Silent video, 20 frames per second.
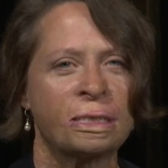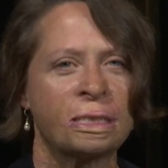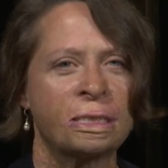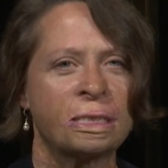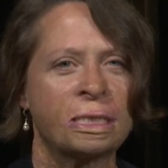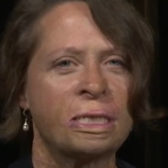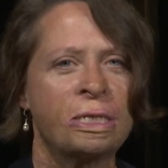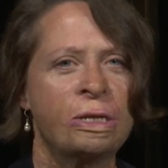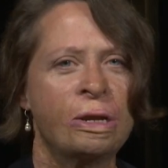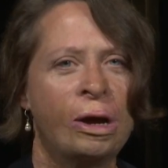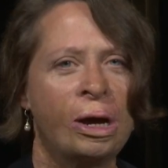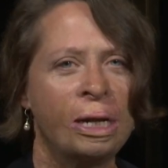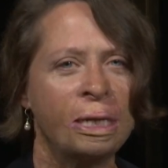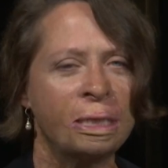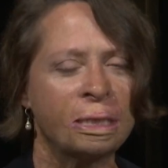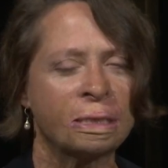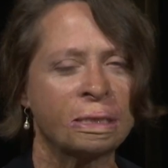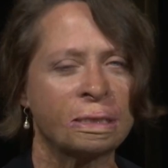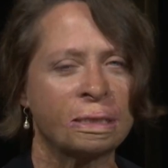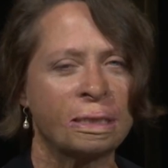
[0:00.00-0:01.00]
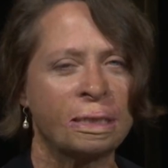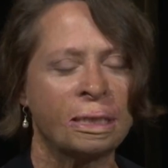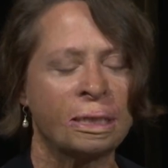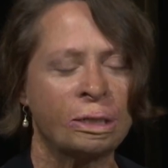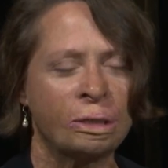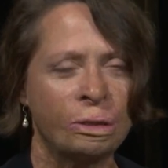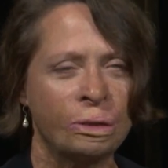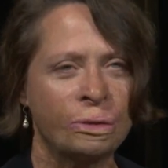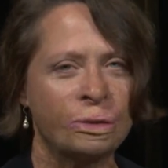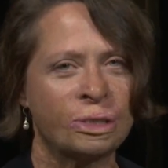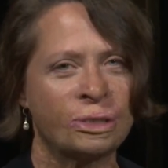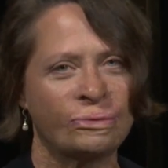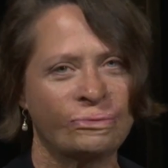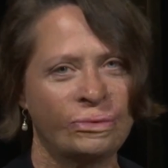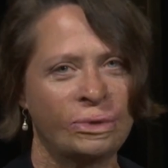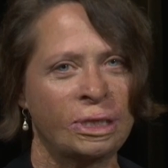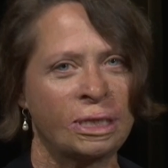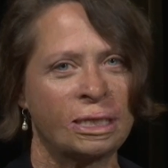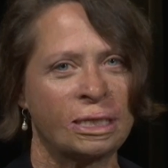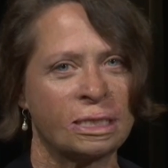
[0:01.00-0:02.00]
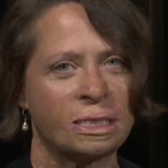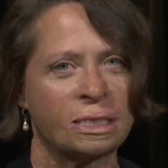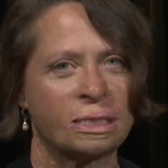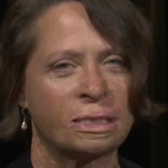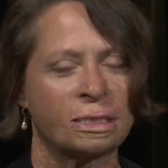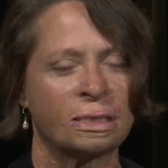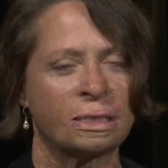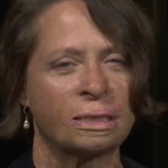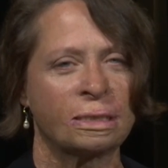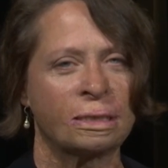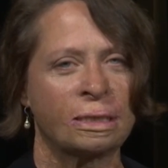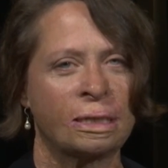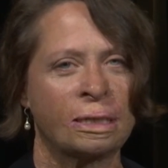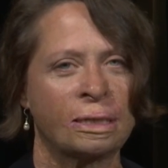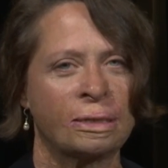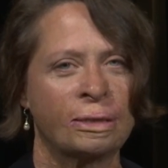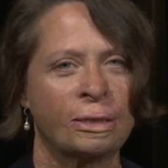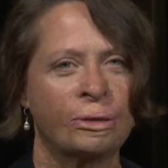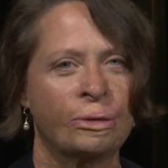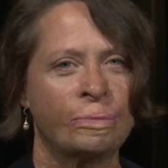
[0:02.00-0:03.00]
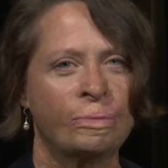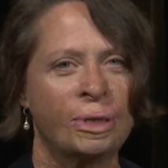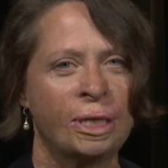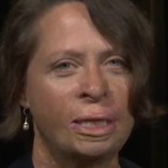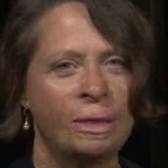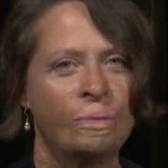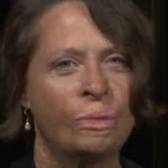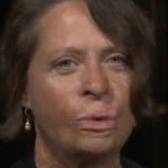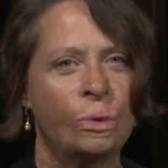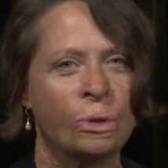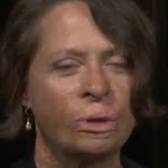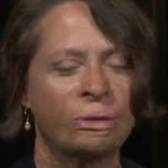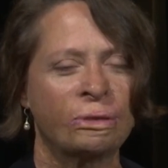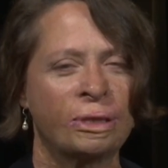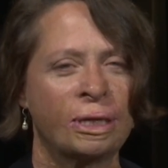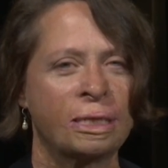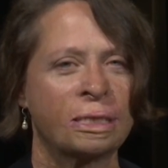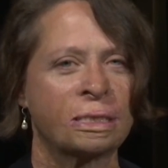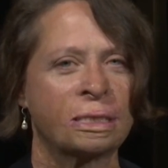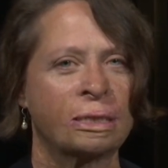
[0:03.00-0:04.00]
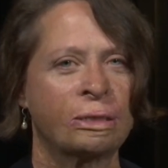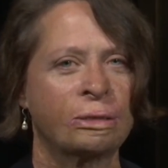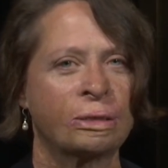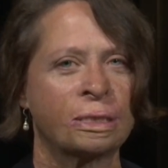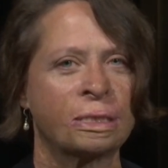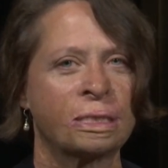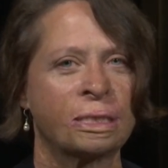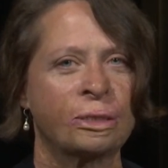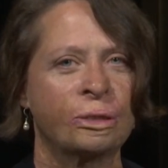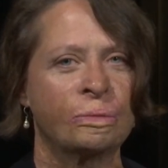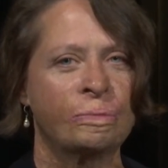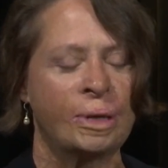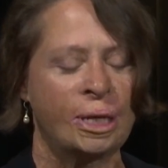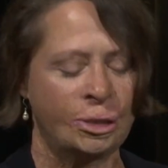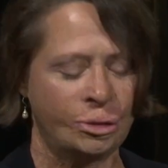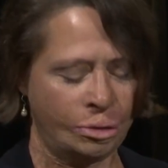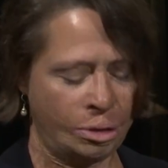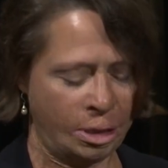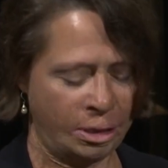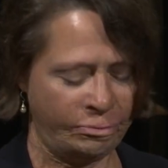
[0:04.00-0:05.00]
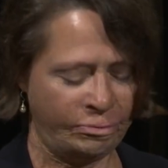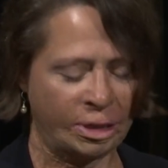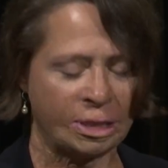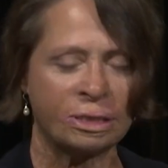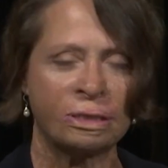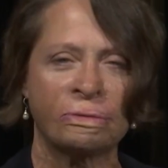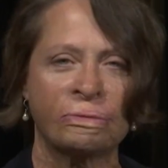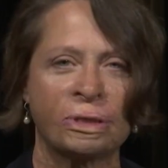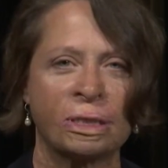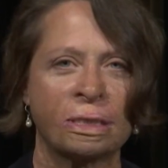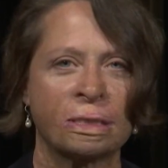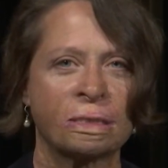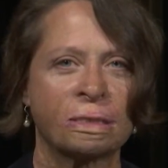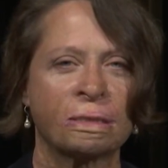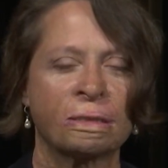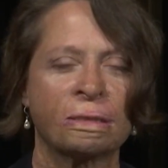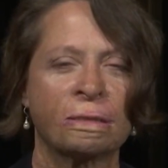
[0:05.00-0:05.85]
is a non-inclusive list. There are many more things that are considered major life activities.